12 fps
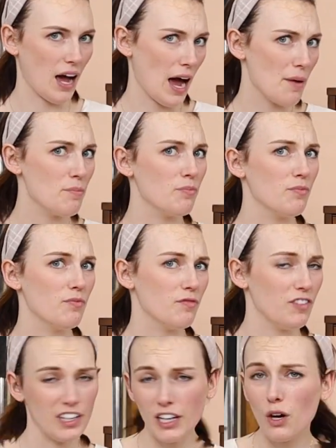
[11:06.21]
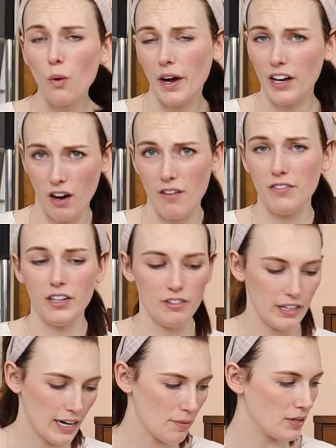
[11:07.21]
I'm feeling quite confident
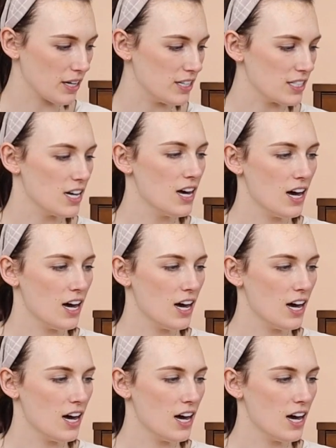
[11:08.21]
right now because